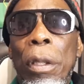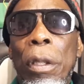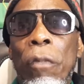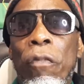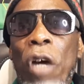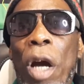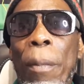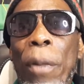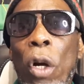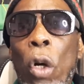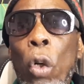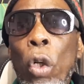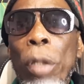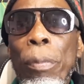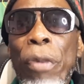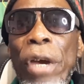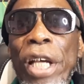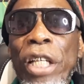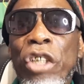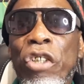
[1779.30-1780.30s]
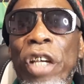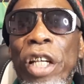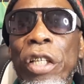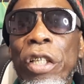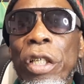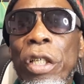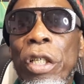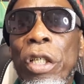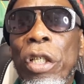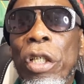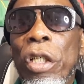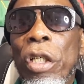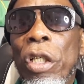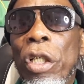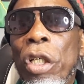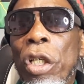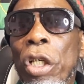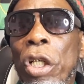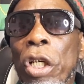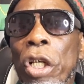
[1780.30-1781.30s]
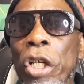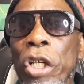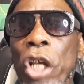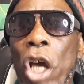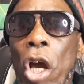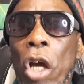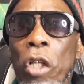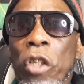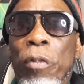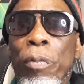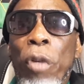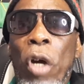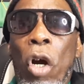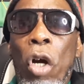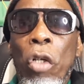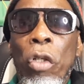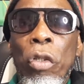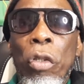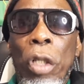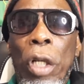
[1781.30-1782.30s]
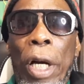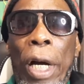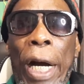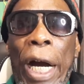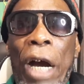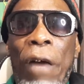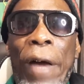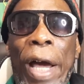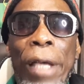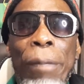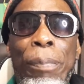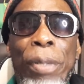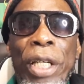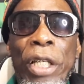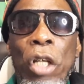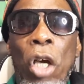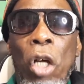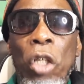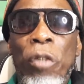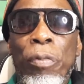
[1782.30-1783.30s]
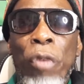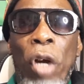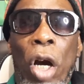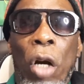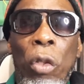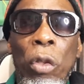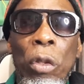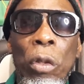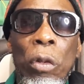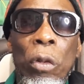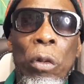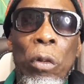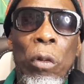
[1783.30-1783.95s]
from a good brethren, Dirks Brown, R.I.P. Dirks Brown.